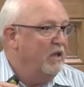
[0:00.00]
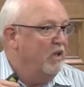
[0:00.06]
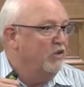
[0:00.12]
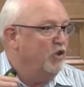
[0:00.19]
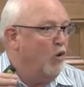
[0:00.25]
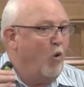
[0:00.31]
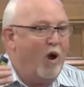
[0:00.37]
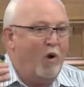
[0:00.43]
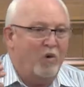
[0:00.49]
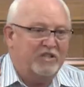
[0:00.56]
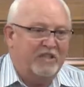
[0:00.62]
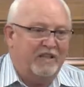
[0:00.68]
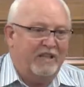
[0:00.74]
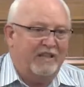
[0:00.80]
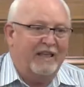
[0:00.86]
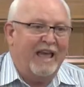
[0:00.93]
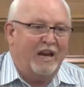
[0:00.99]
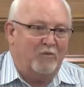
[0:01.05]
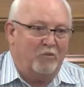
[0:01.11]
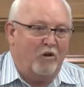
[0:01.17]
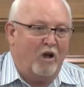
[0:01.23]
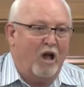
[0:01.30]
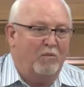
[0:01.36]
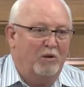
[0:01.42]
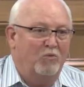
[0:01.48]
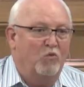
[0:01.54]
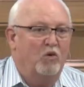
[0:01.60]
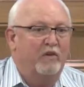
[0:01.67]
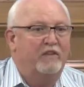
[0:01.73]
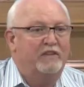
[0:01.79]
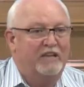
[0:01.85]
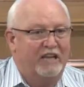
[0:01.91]
So, what was it that they had a problem
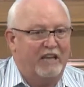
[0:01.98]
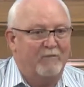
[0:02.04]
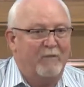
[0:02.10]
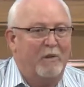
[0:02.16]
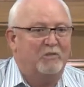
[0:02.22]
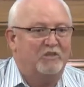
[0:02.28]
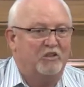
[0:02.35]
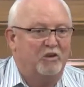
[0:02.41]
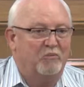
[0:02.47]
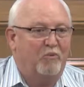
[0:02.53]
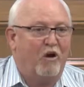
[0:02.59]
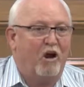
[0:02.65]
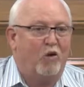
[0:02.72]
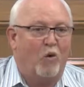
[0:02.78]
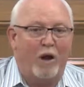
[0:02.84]
with the Ten Commandments in their park?